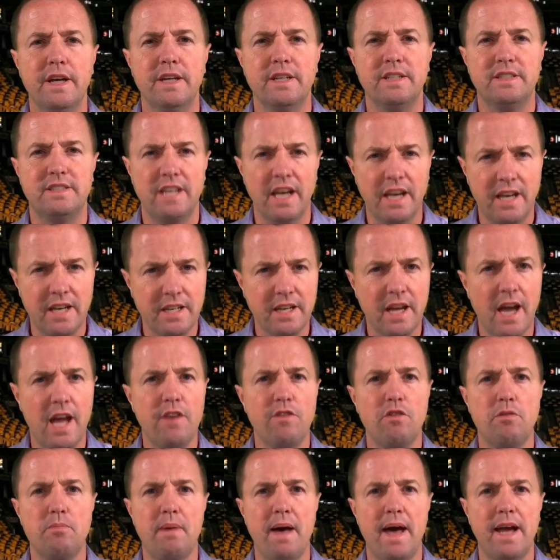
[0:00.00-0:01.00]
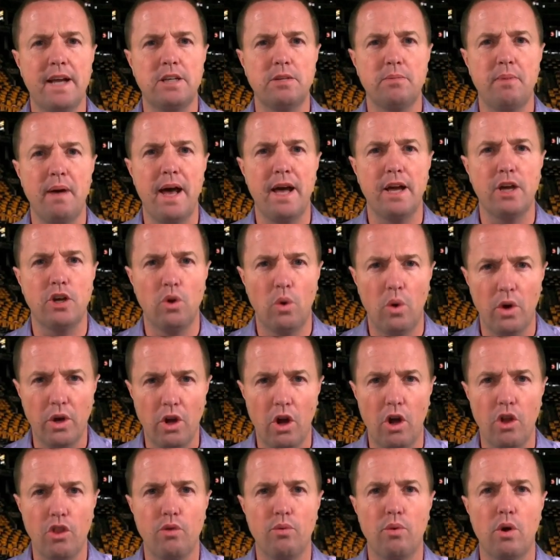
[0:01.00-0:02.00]
second night of a back-to-back,
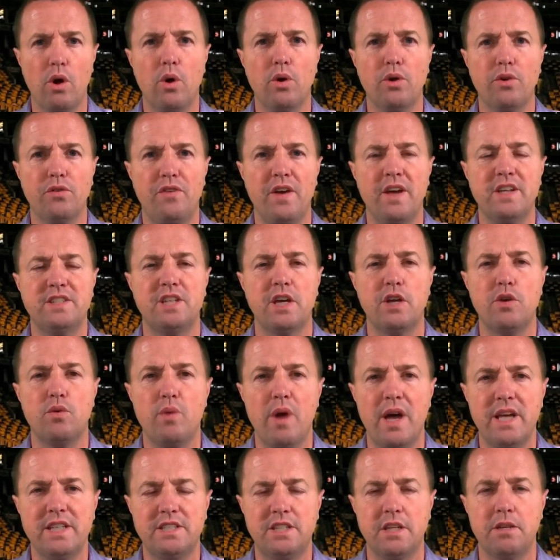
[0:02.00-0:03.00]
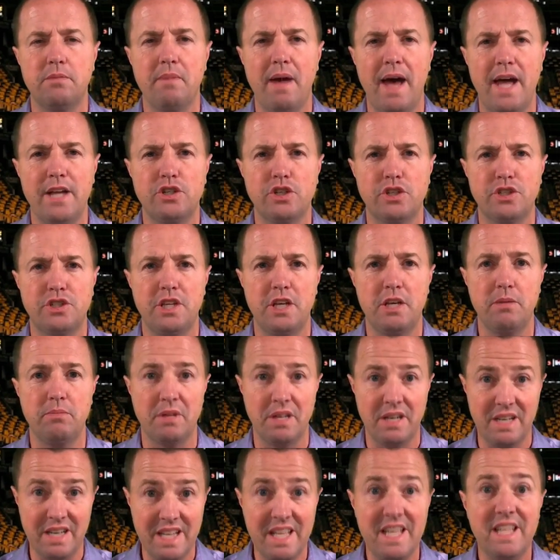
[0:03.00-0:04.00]
going on the road to face a rested Magic team
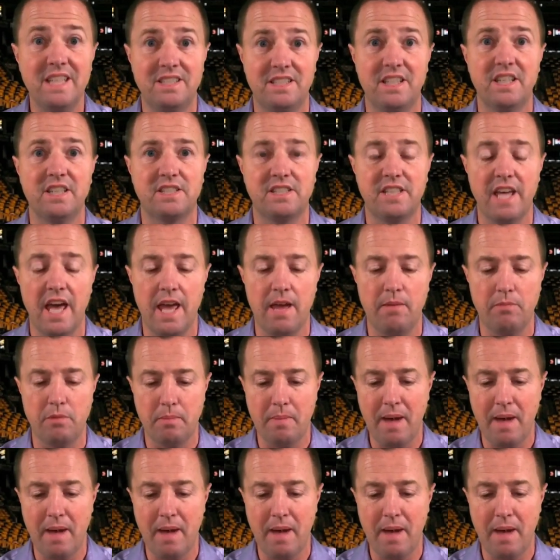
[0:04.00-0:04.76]
that needs this game.